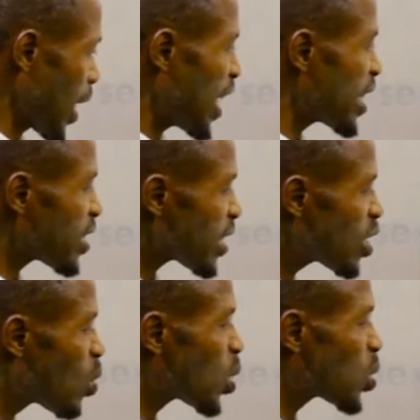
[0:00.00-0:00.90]
It is
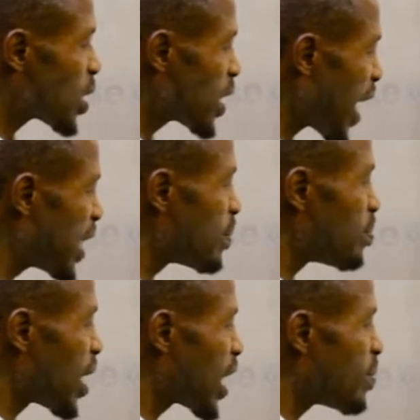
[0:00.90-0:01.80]
equal to 10
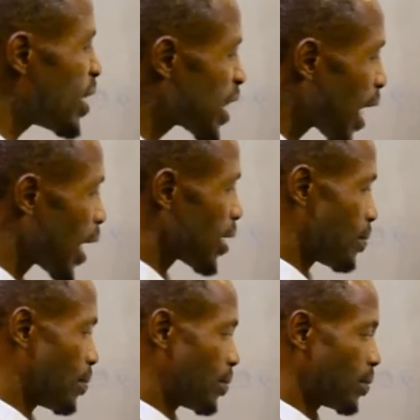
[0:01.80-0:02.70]
millimeter.
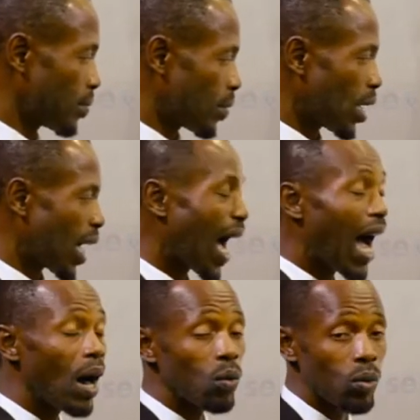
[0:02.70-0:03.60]

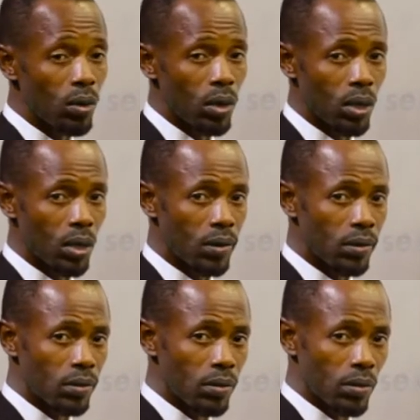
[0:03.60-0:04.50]
How?
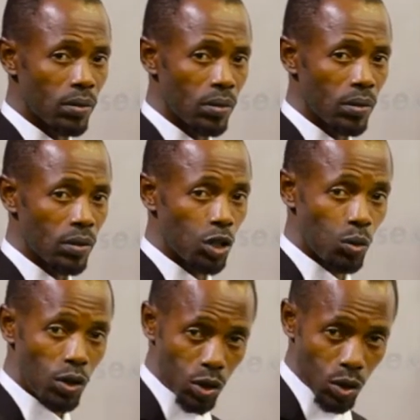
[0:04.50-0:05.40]
Do you
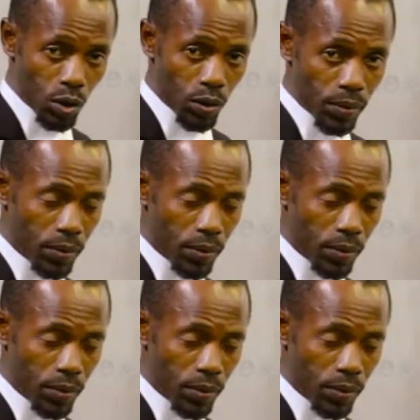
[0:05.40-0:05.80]
want to know?